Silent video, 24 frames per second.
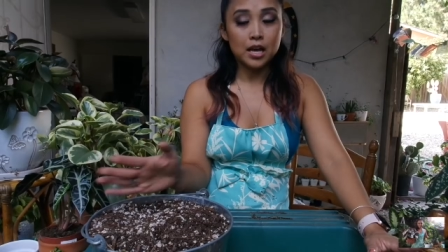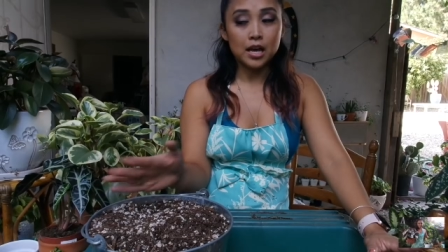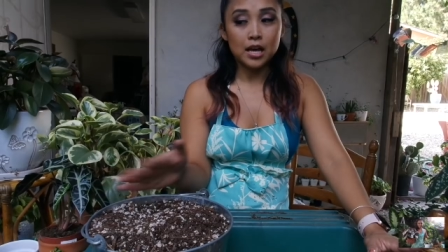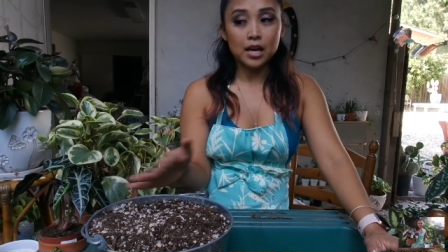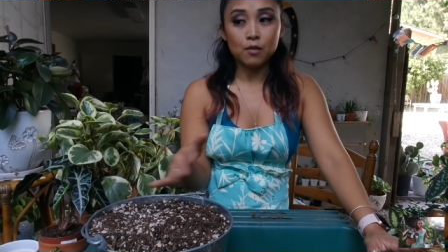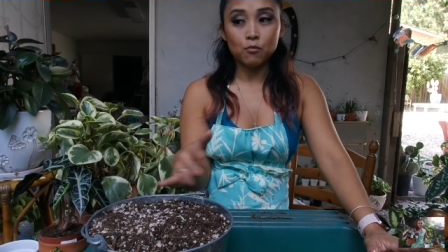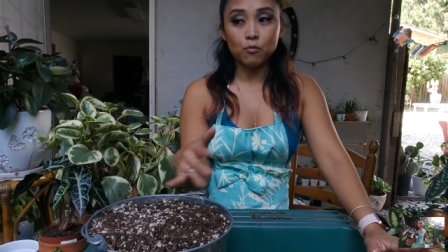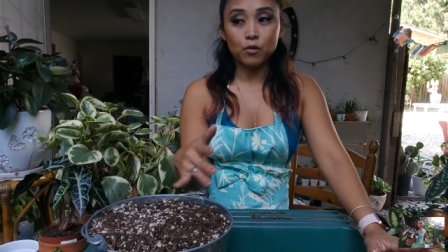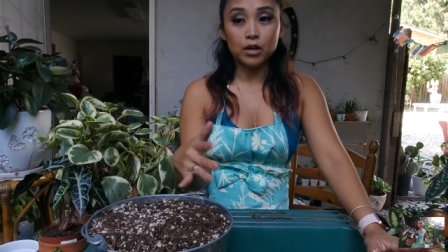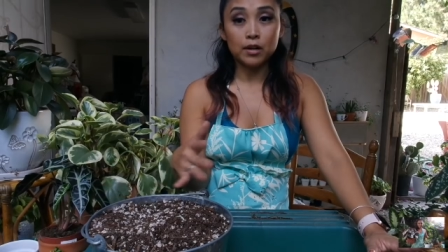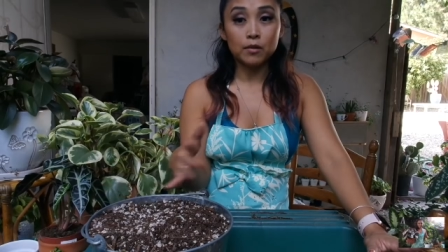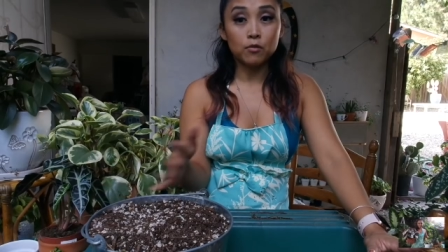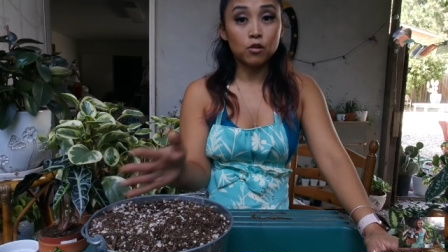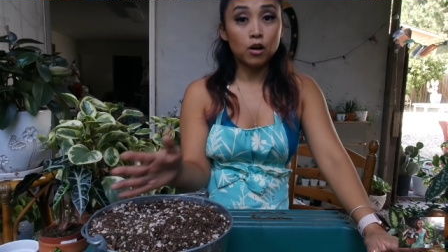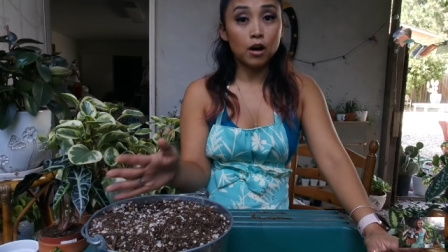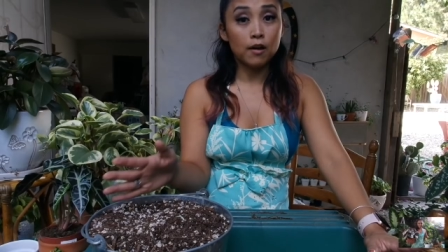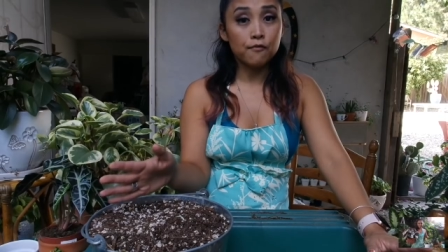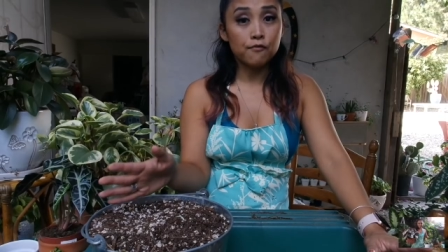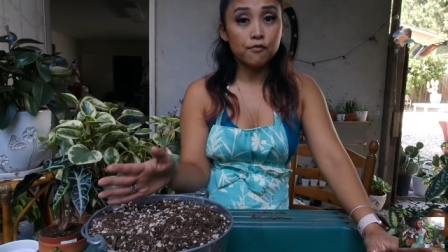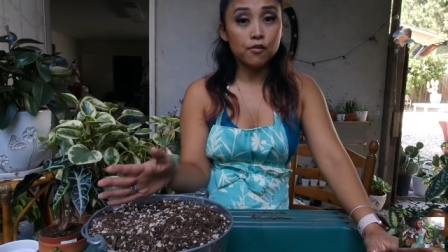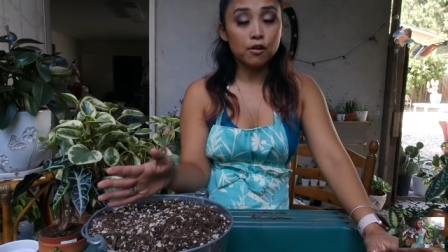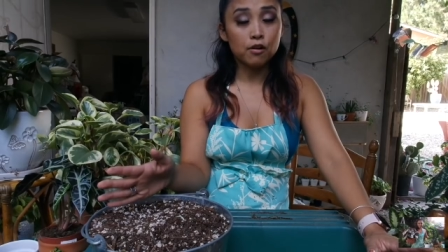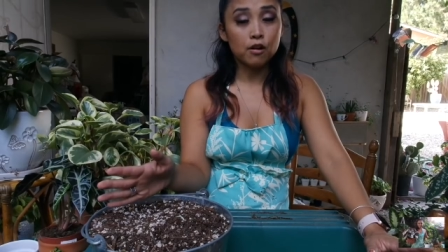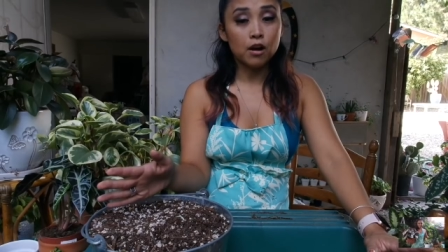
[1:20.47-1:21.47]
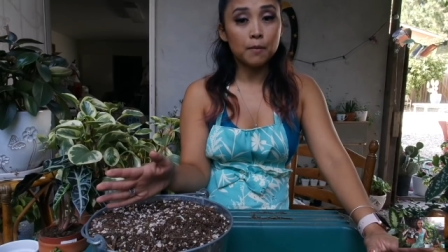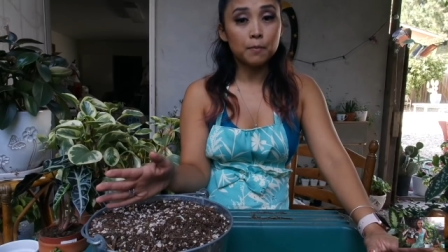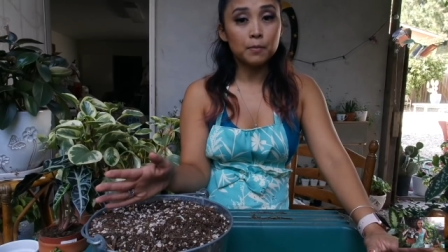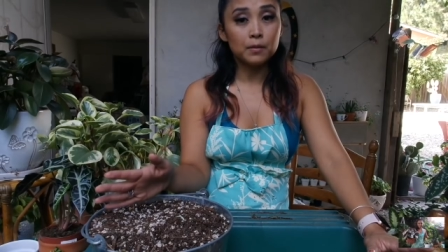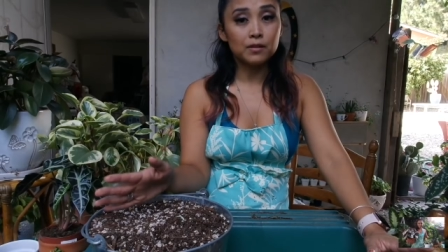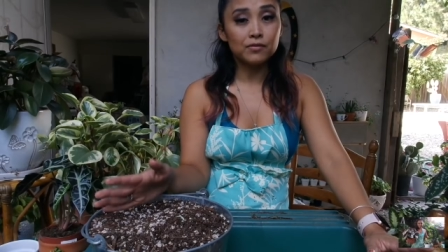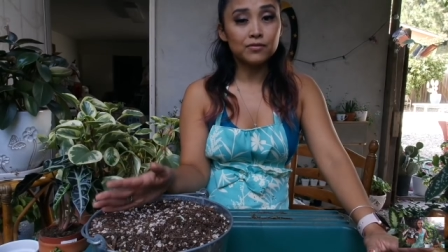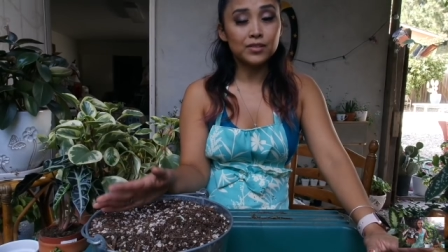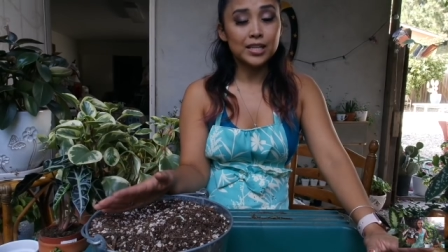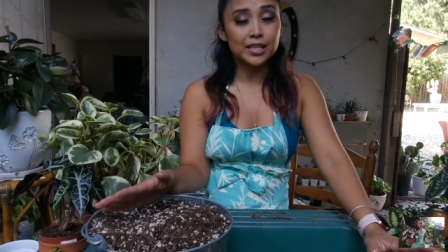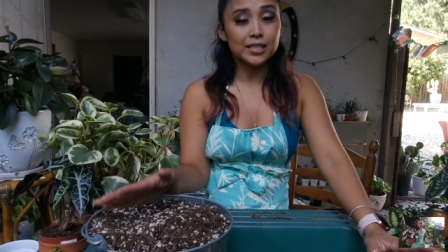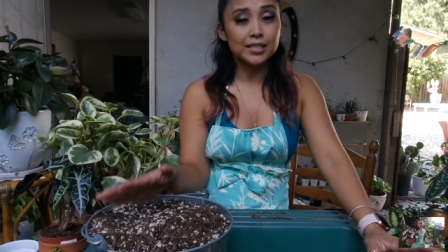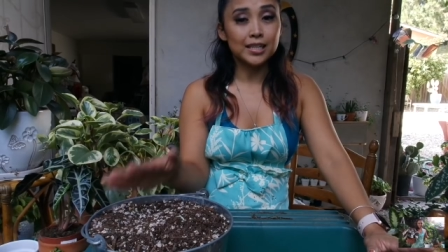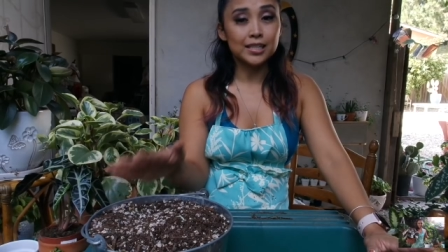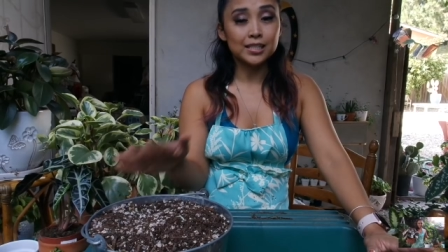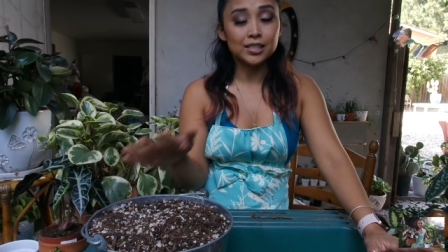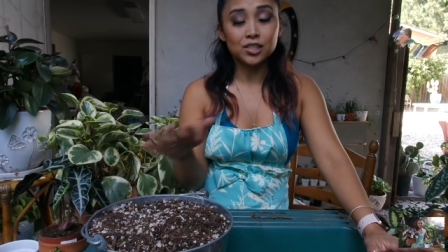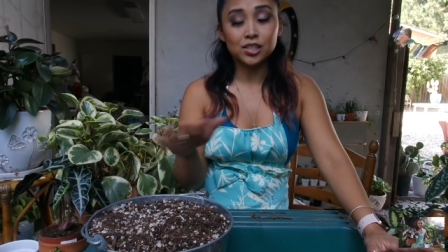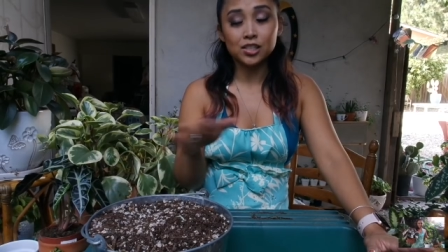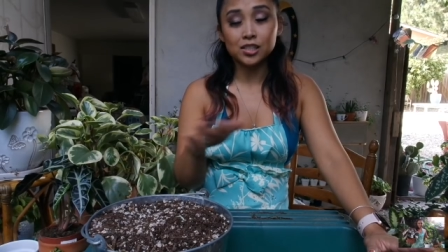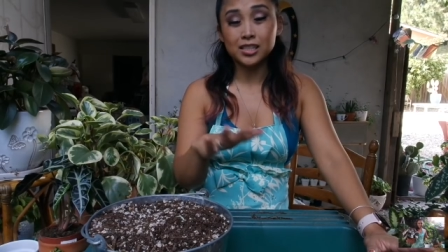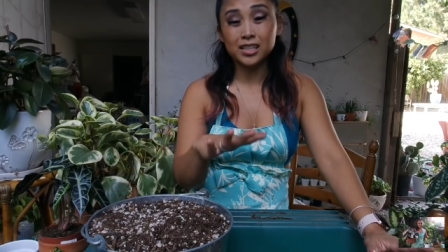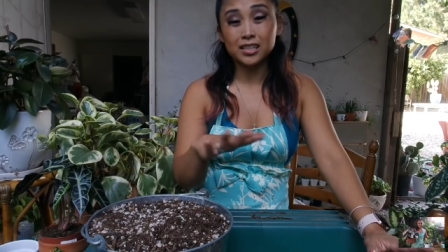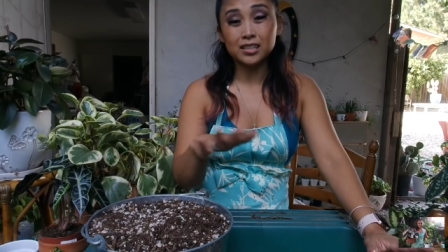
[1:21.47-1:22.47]
and when I'm gone for a couple of days, that's
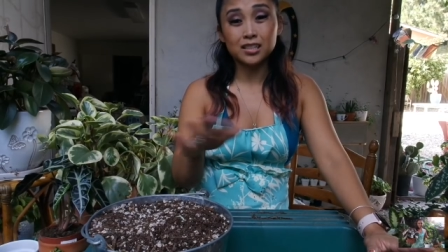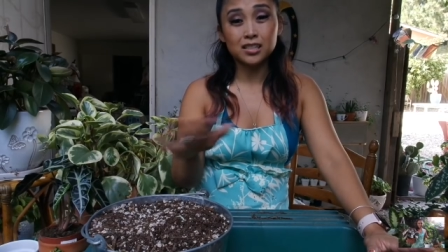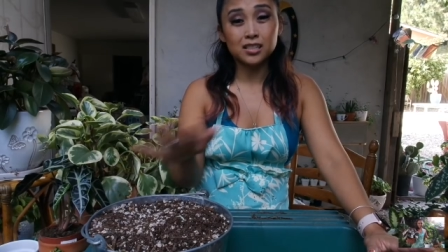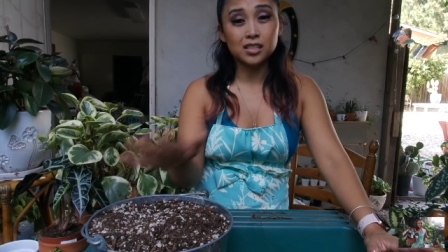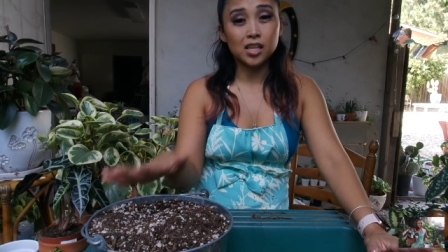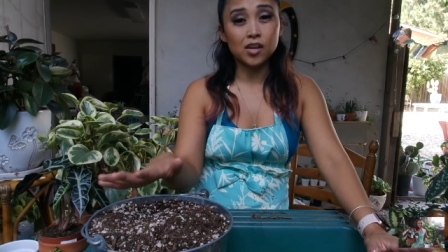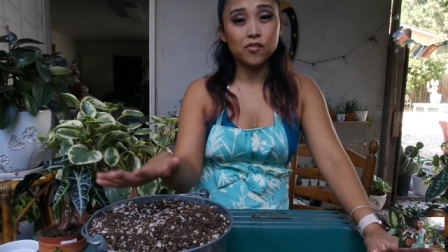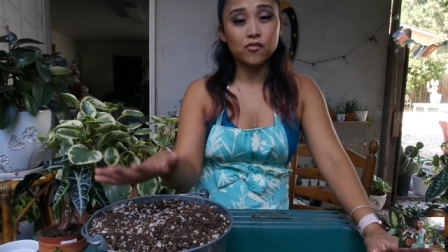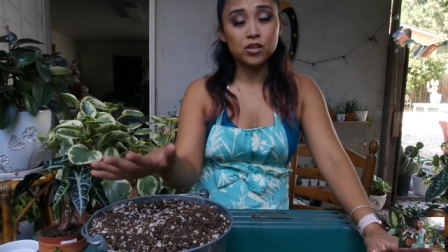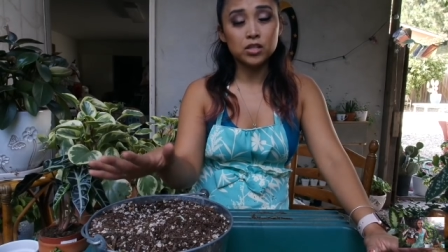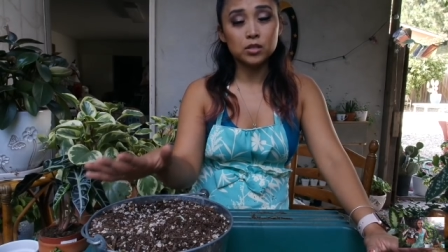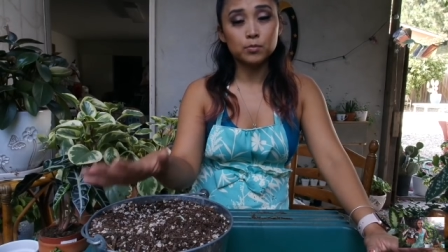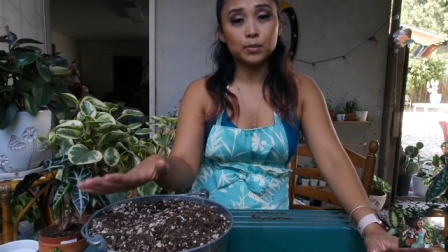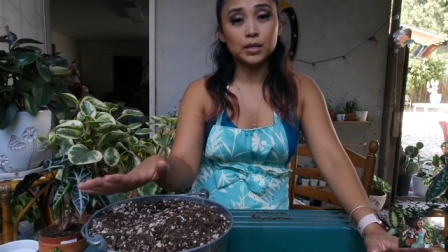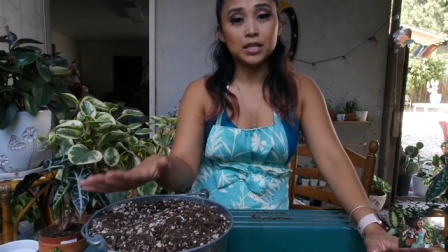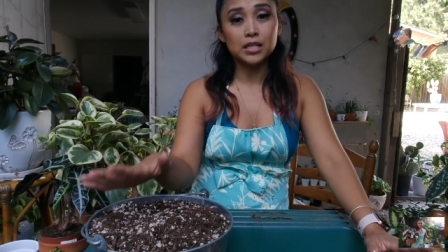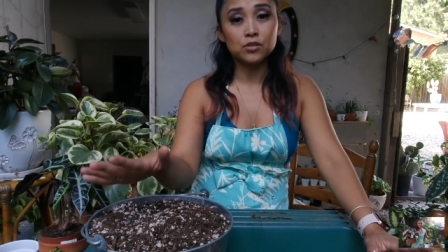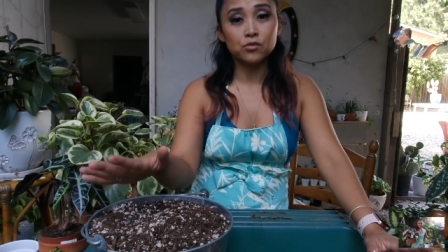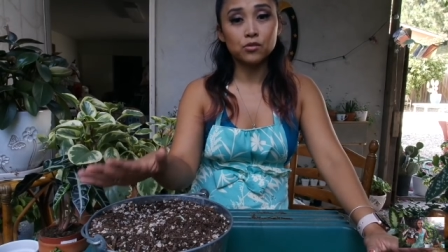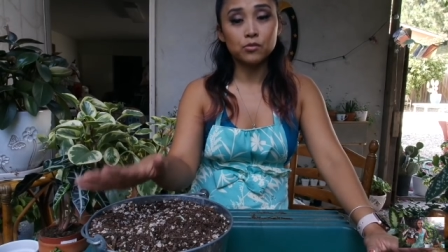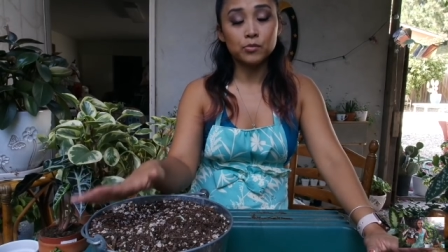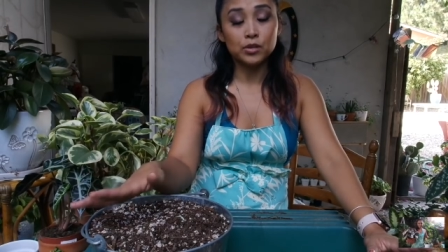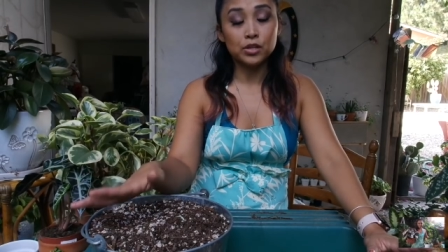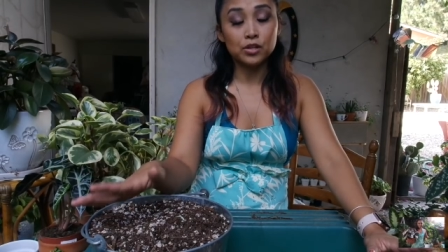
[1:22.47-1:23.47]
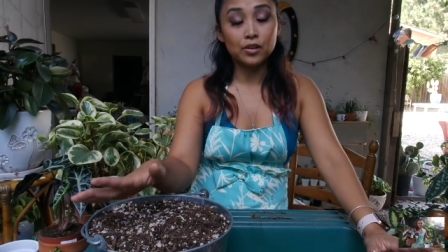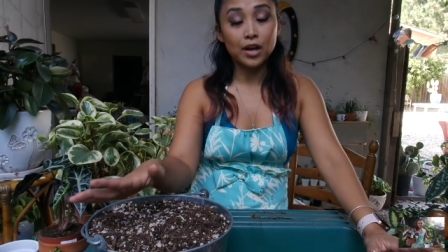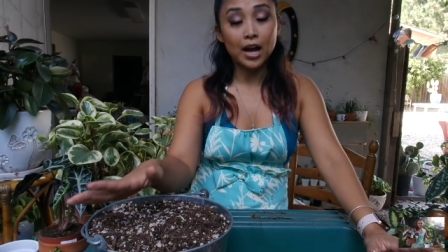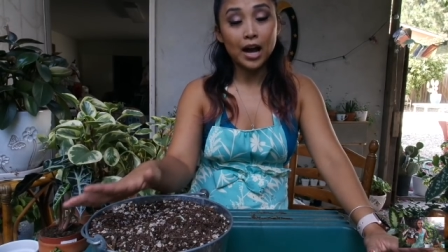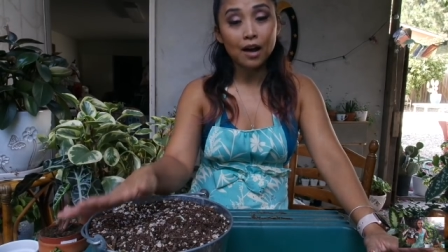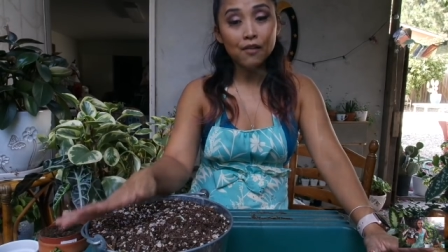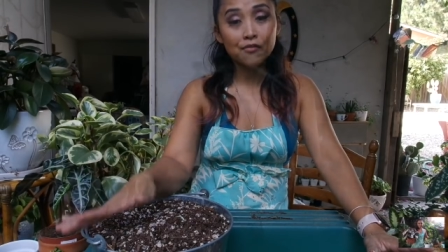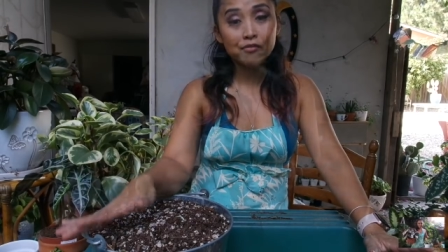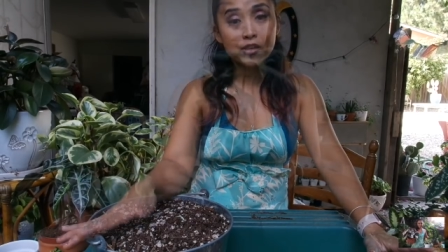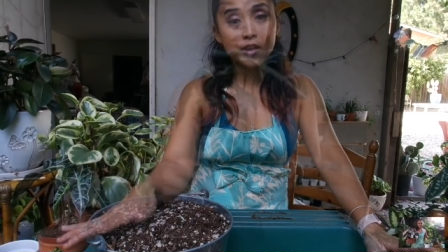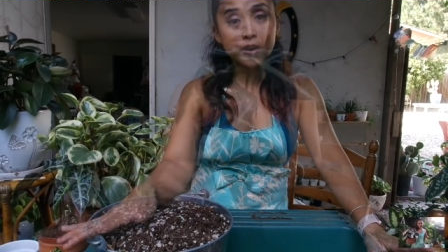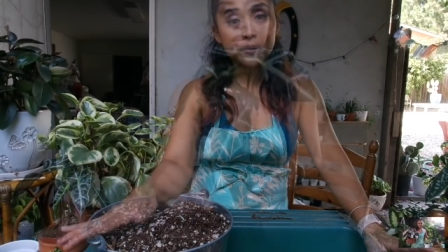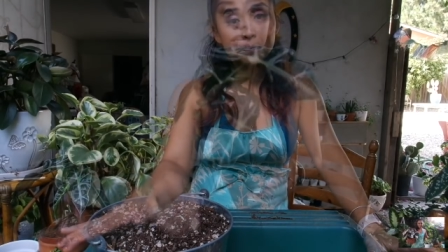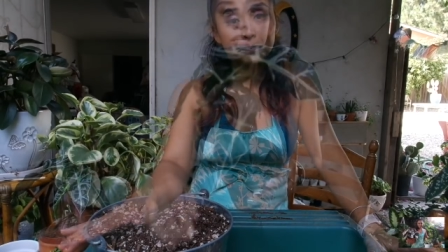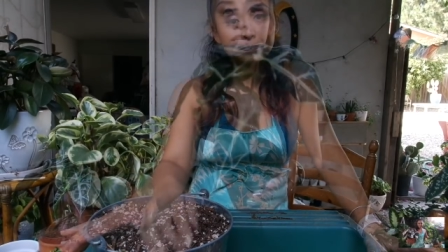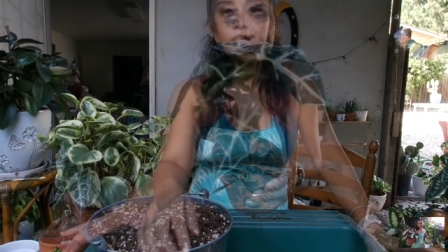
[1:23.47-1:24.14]
just like the safest place for me to have them.